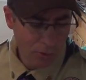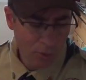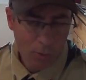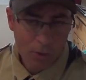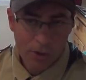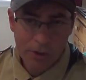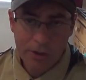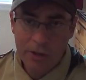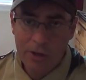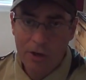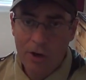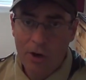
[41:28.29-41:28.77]
know
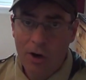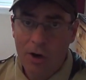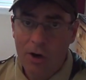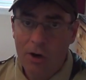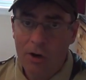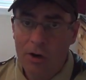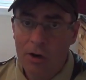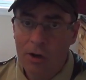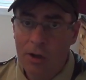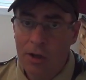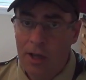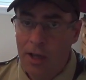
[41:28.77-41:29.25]
where they
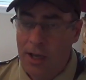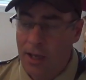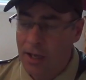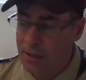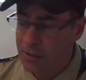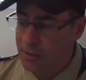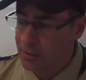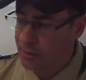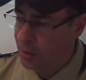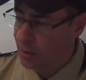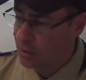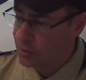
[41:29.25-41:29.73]
are.
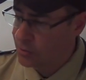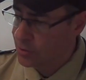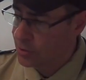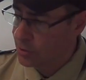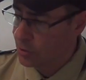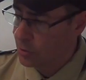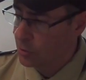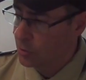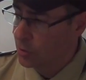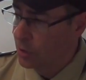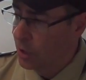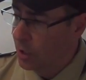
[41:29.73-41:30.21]
And
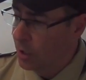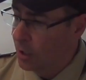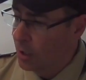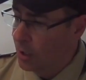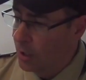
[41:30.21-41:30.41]
also